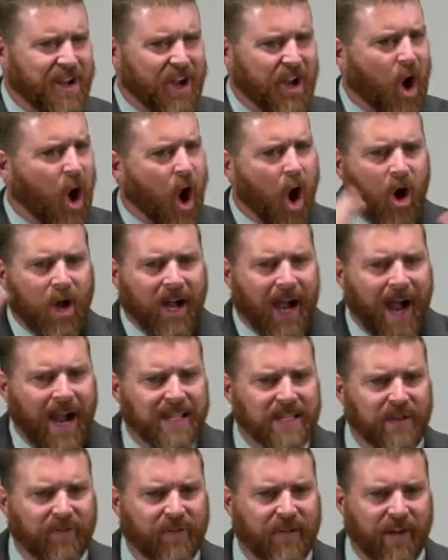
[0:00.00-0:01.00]
all
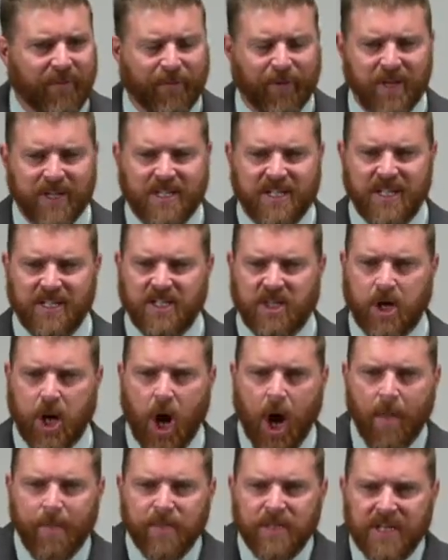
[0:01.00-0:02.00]
kinds of differences,
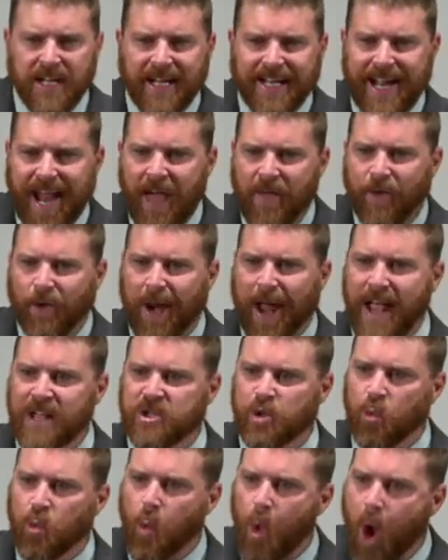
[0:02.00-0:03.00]
come together
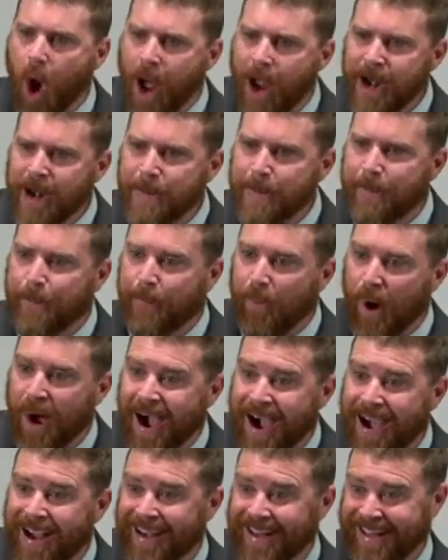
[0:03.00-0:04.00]
as one
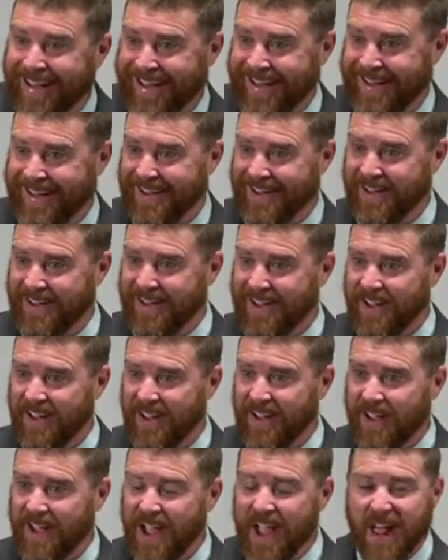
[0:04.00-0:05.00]
body,
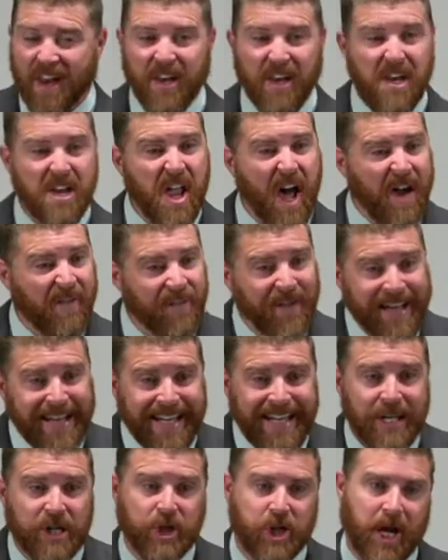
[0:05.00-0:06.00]
loving
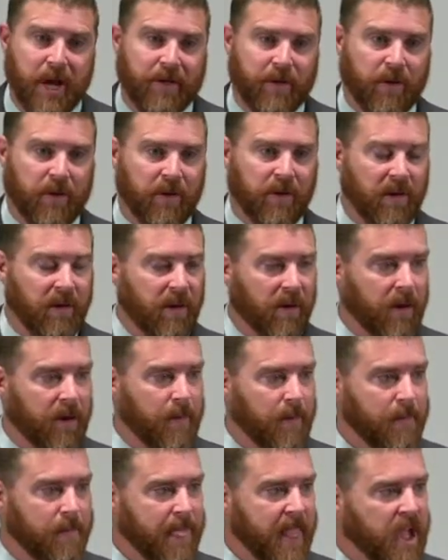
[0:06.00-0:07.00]
each other,
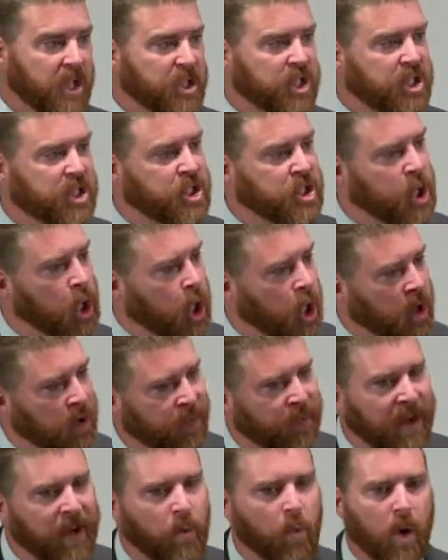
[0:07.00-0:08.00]

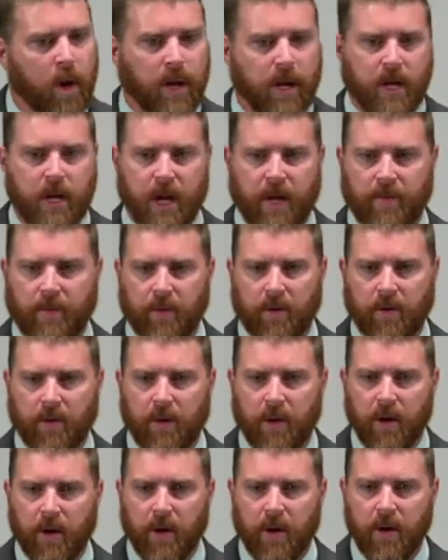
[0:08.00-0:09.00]
serving one another,